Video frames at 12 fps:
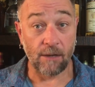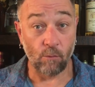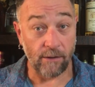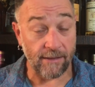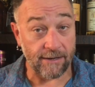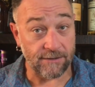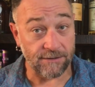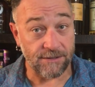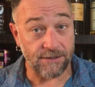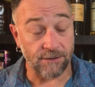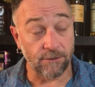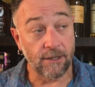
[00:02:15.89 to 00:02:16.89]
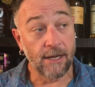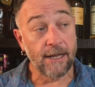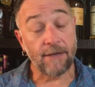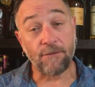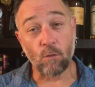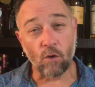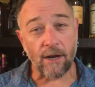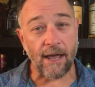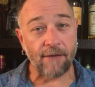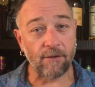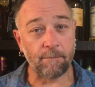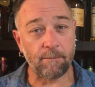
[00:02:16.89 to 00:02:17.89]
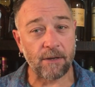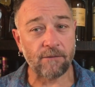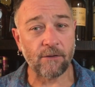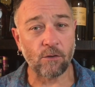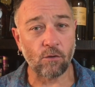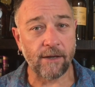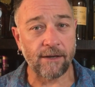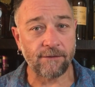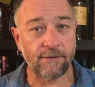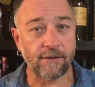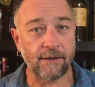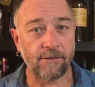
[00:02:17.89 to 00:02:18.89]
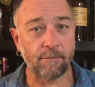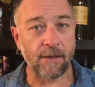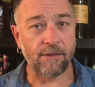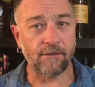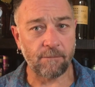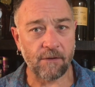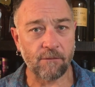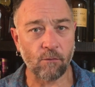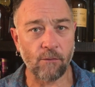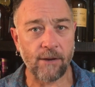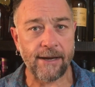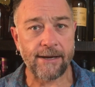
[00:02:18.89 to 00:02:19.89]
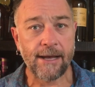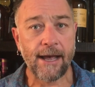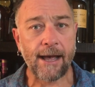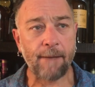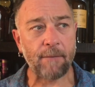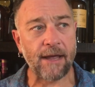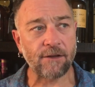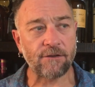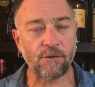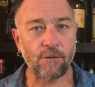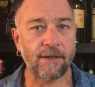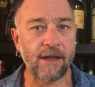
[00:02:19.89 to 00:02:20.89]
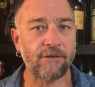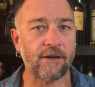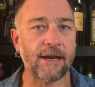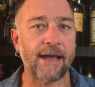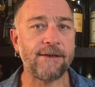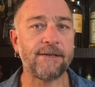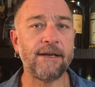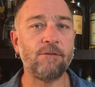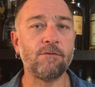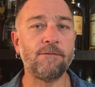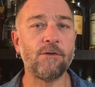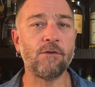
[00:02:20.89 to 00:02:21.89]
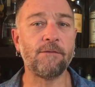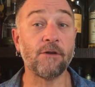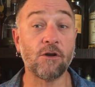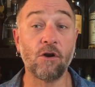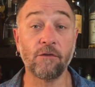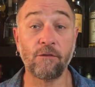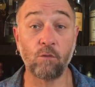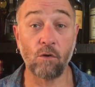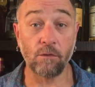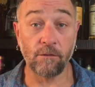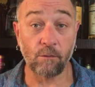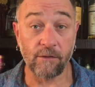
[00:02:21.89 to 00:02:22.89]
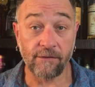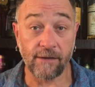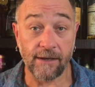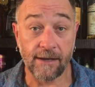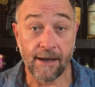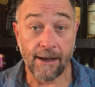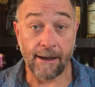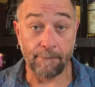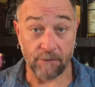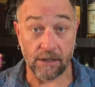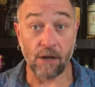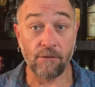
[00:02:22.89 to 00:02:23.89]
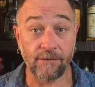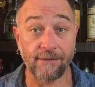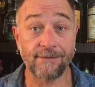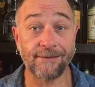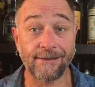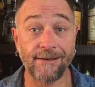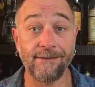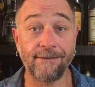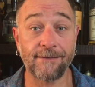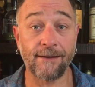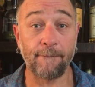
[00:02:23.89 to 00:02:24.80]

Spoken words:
when they distill. If you want to have a bit of a look into these methods, a bit of a read, our 2018 review of the Cotswolds whiskey goes into these